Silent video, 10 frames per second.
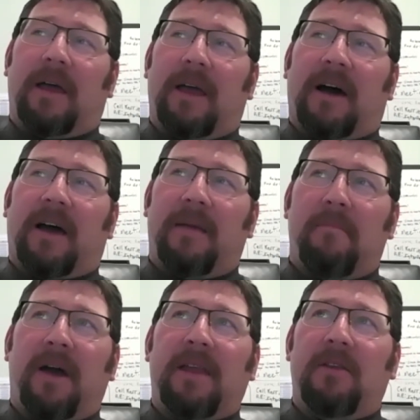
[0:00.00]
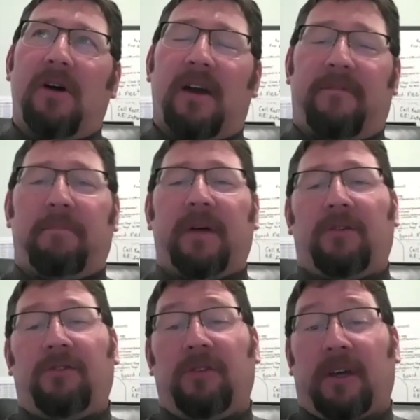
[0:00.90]
I might not have been
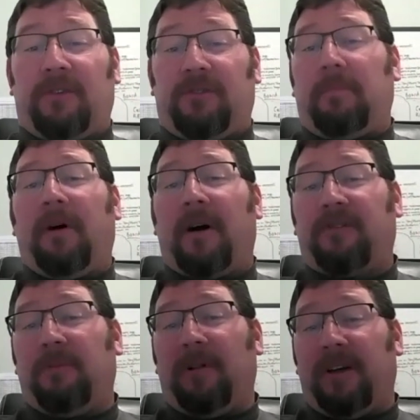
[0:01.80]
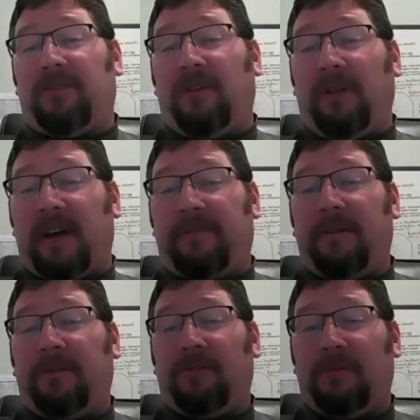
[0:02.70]
sick. Is it possible I still have
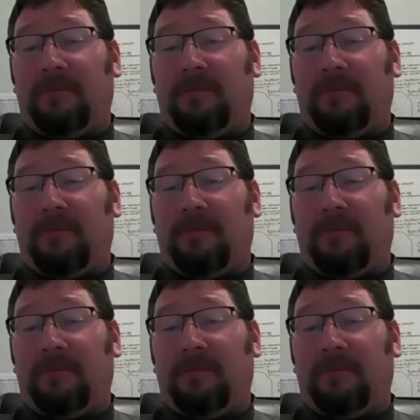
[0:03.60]
this?